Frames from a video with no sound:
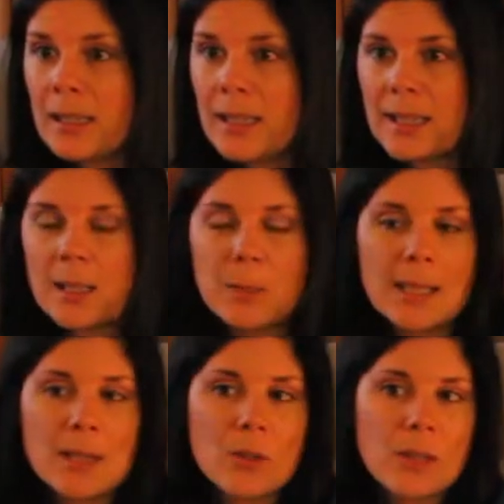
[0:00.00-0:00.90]
Because it was
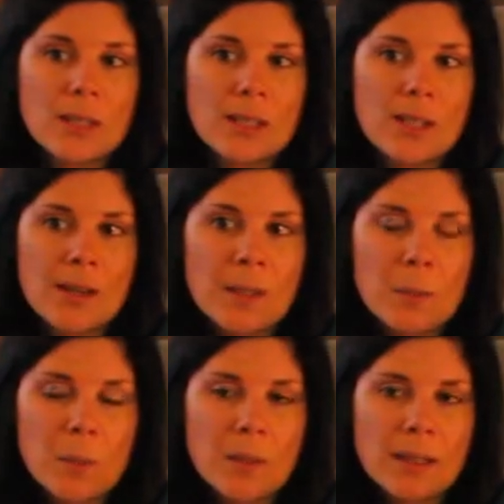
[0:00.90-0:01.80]
either just a
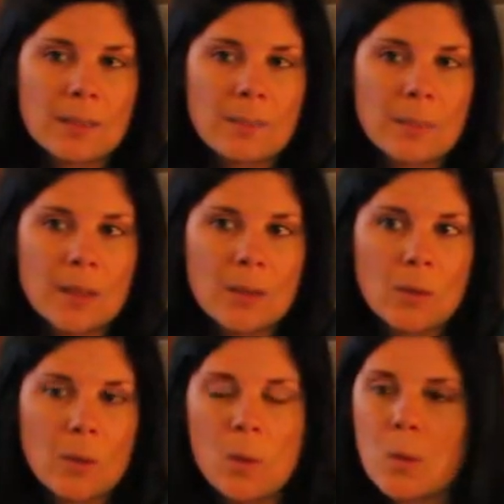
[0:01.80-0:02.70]
starting point,
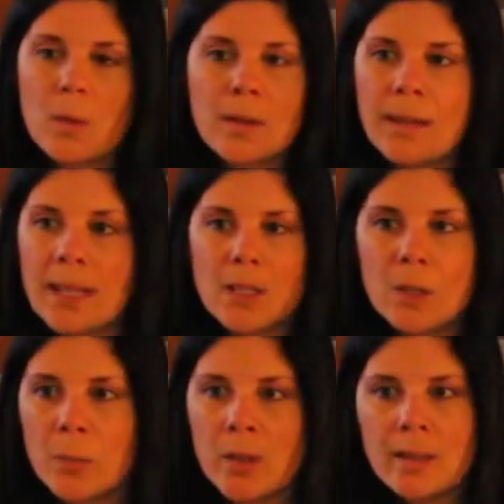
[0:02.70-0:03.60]
or they could
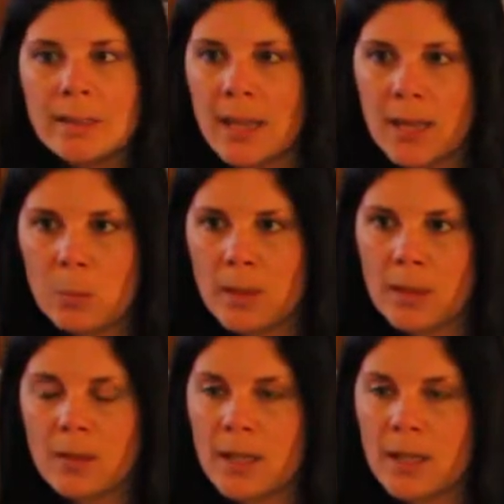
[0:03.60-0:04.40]
just book the time with their